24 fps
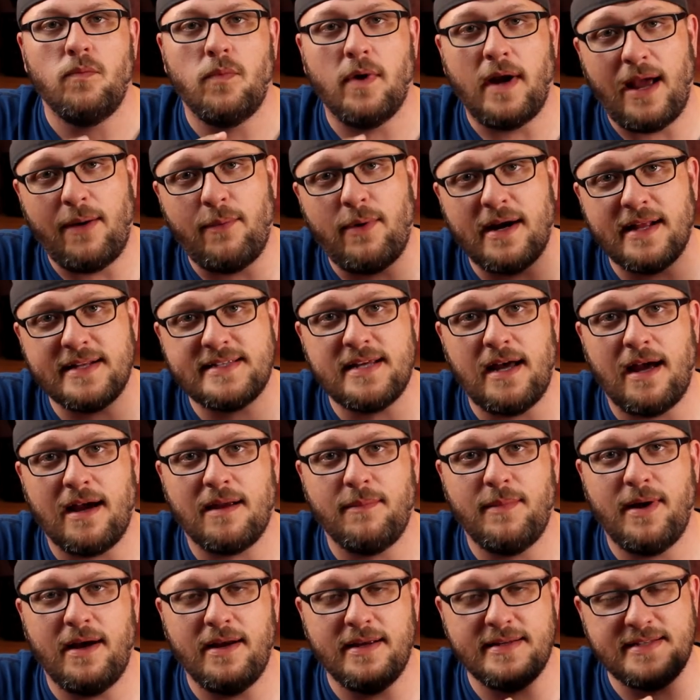What I want to talk
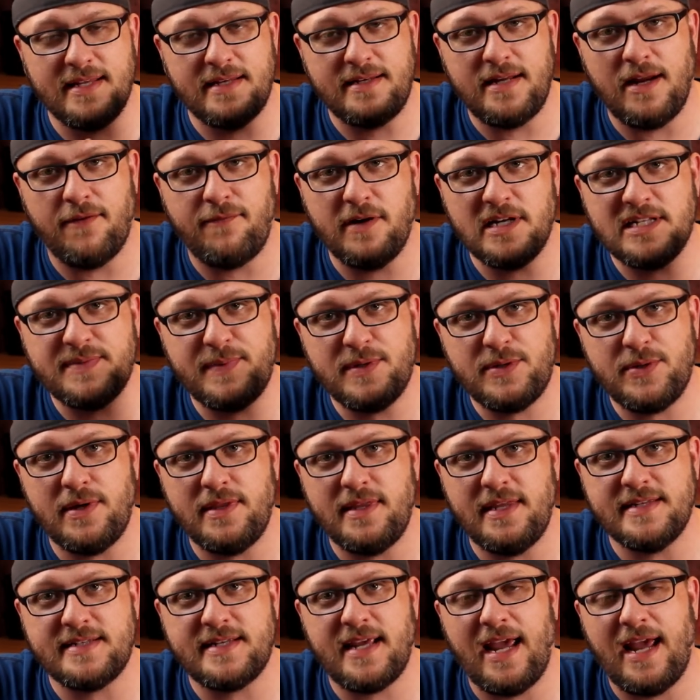about is the difference between
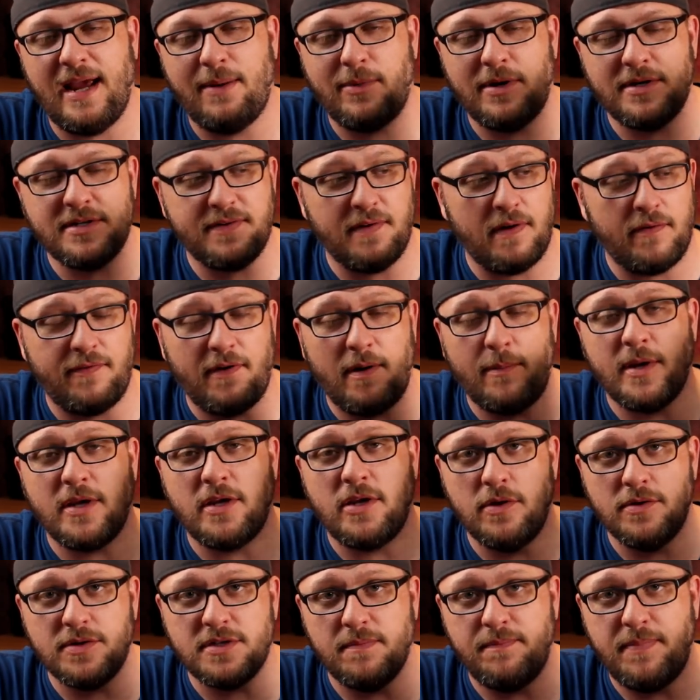these cameras from a
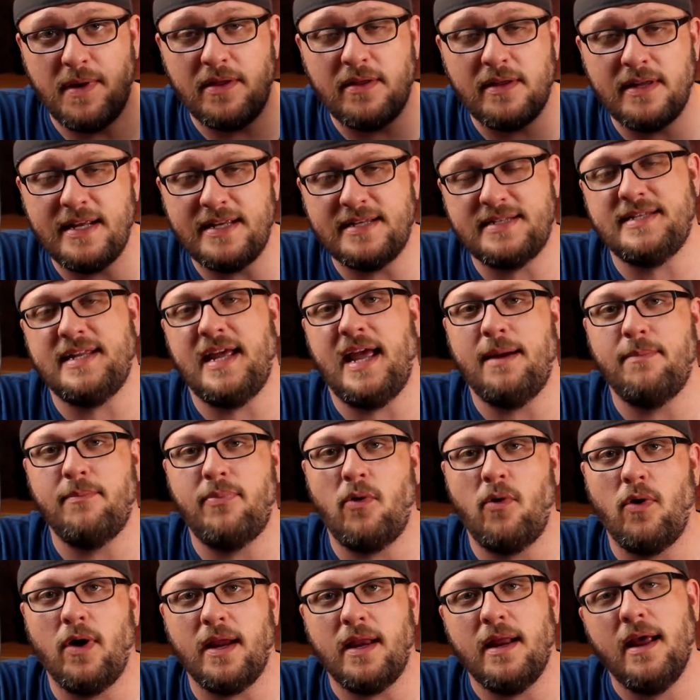usability
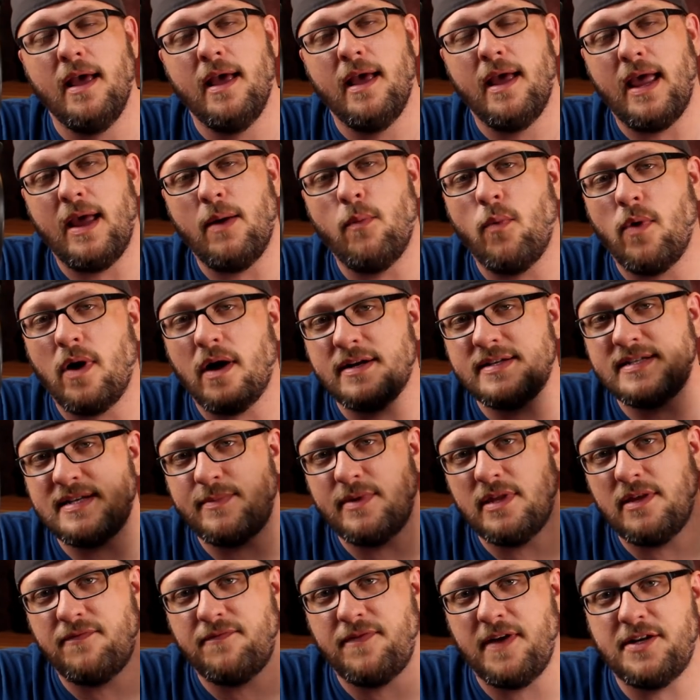standpoint and where some
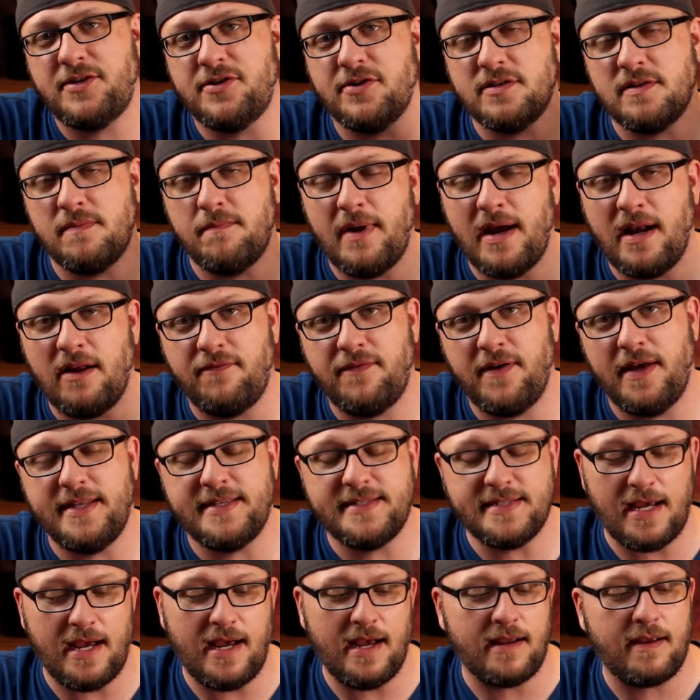of the features and
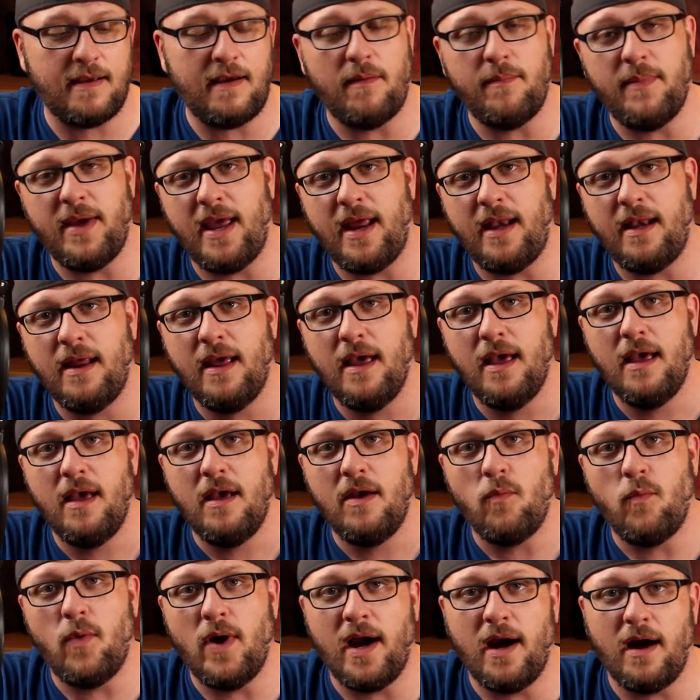benefits come in
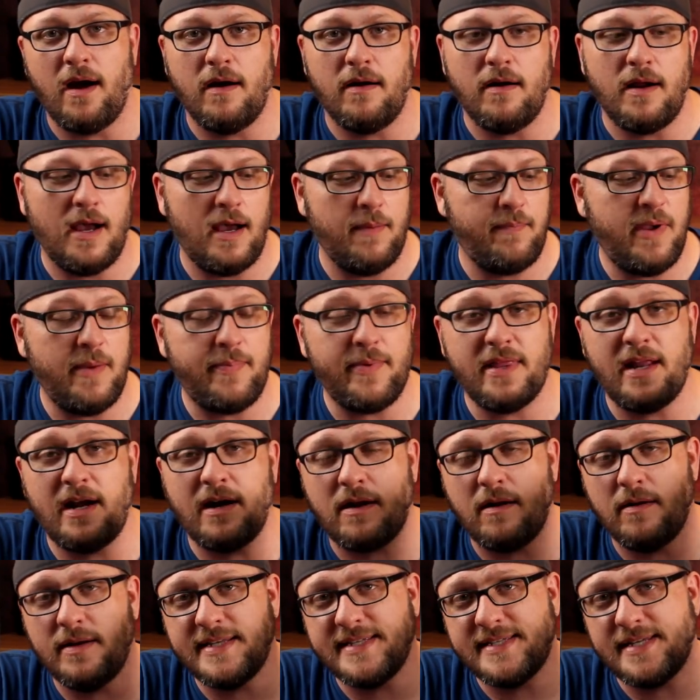where people that are
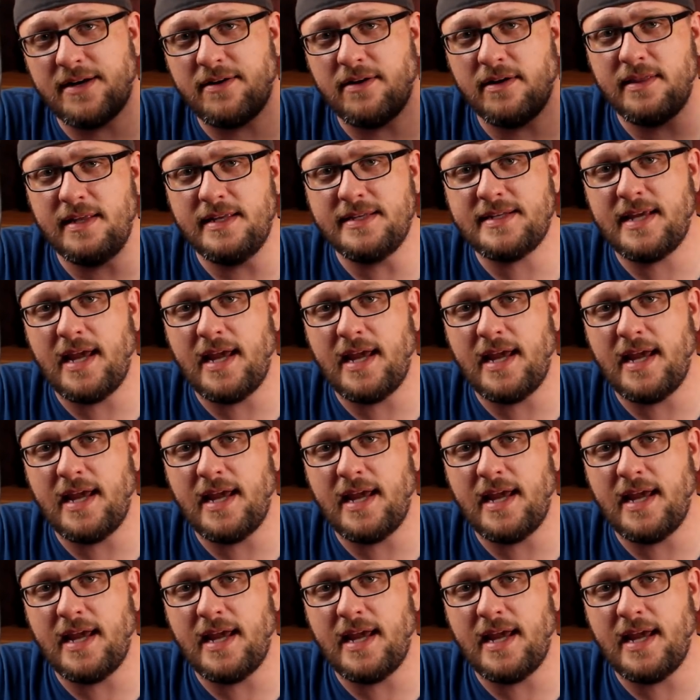considering these